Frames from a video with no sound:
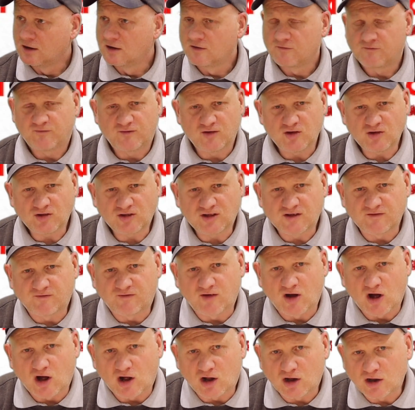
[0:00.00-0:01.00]
First
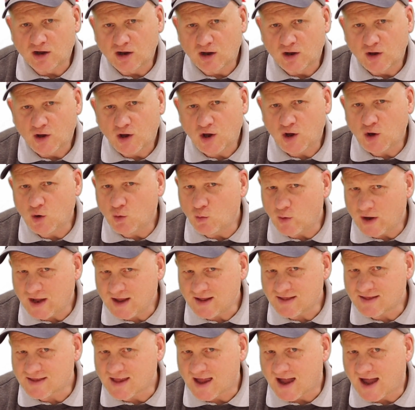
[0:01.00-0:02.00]
of all, who
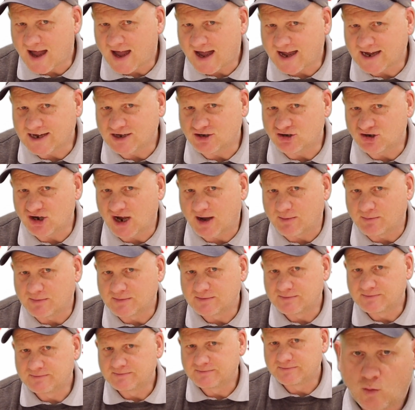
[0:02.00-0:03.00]
is
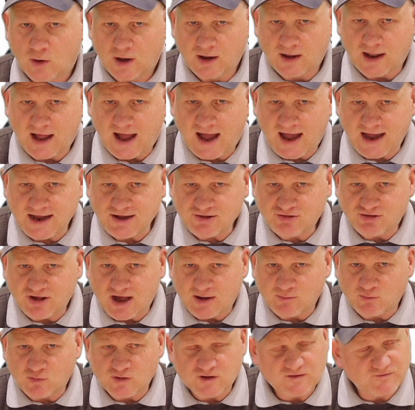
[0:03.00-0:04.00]
igem? Well,
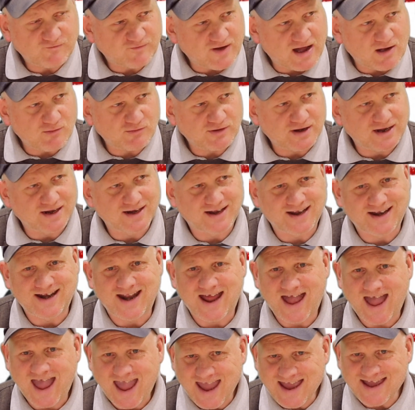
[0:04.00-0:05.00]
igem was founded
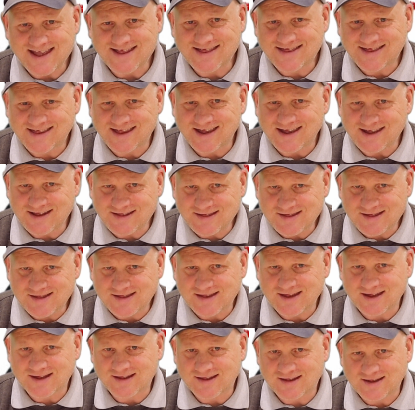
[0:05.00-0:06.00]
in
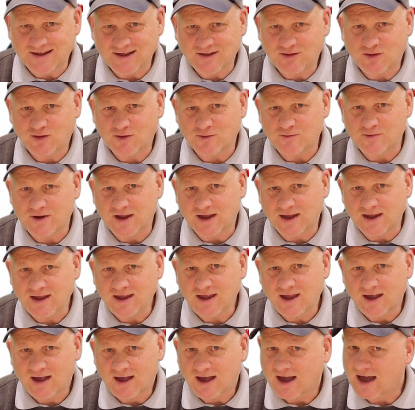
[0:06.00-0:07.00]

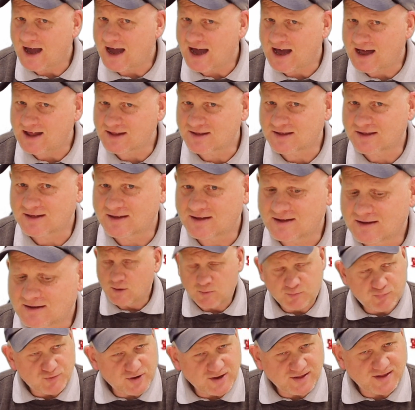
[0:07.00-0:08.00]
1863 as the
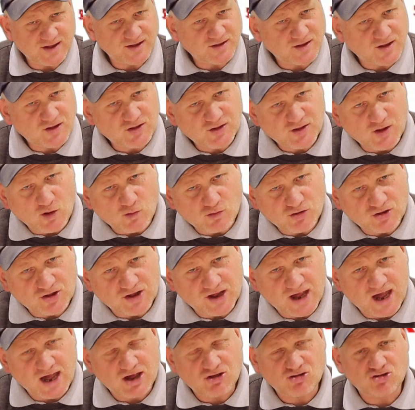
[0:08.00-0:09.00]
British
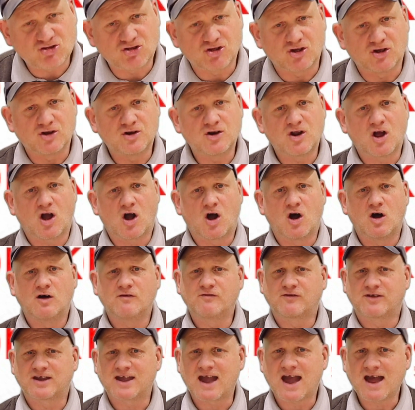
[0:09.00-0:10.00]
Association
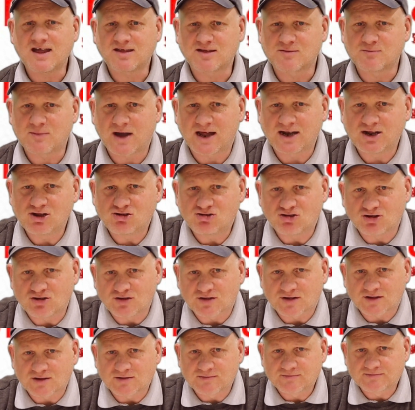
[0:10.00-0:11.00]
of Gas
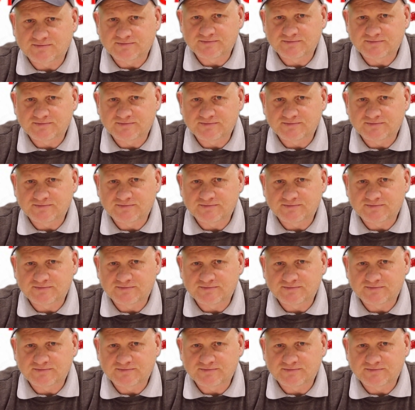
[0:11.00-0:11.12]
Managers.